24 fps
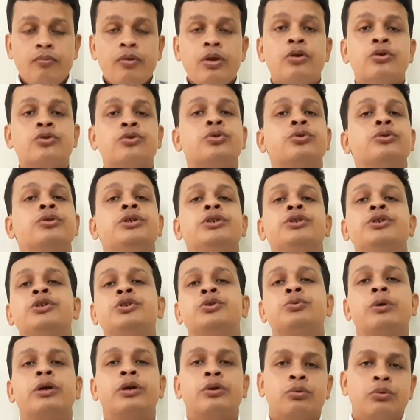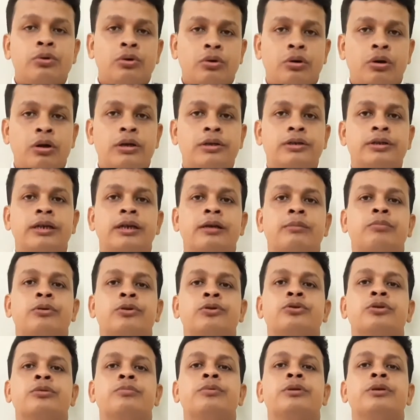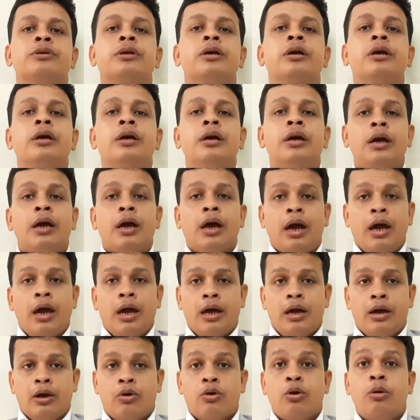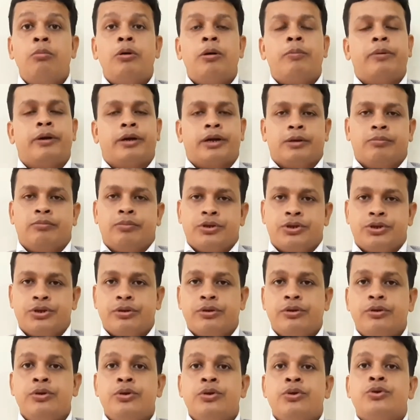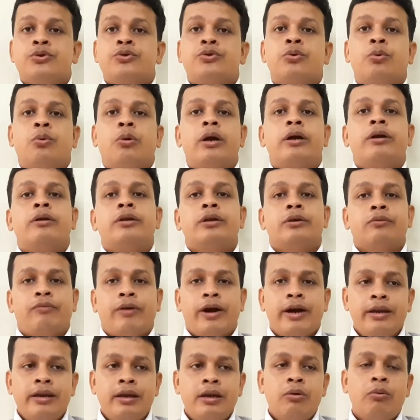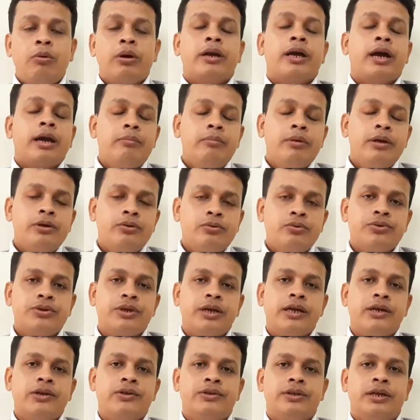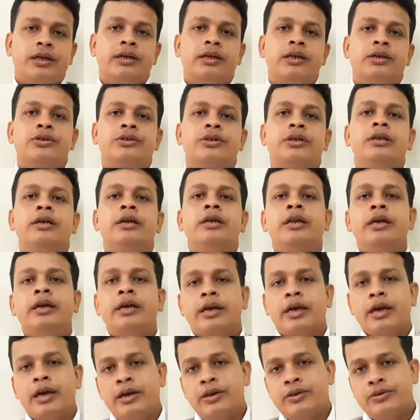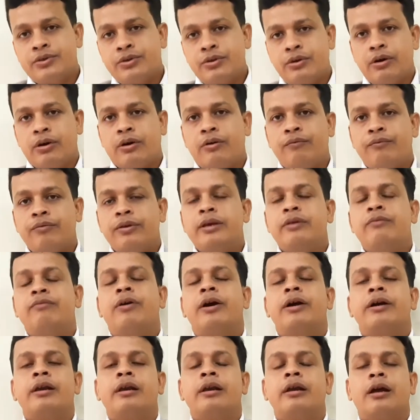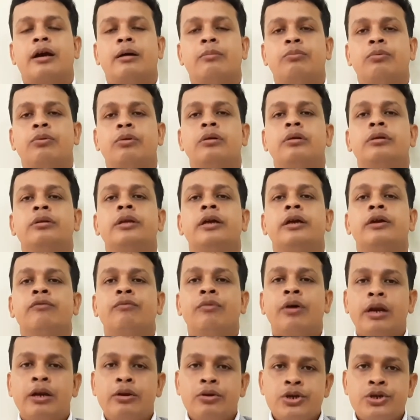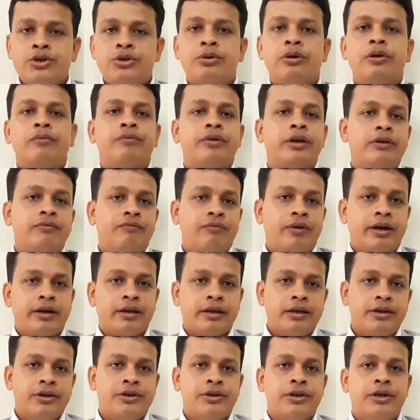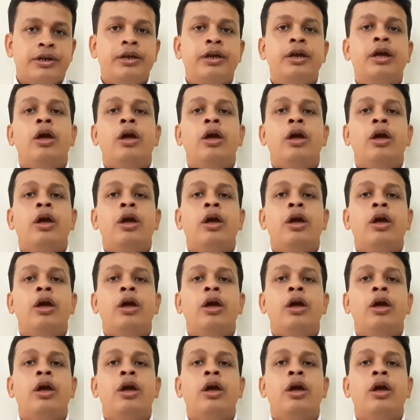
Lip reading: So this is what we call is the laparoscopic chromopartibation. So finally what I mean to say is that actually in a case of infertile couple, the evaluation of infertility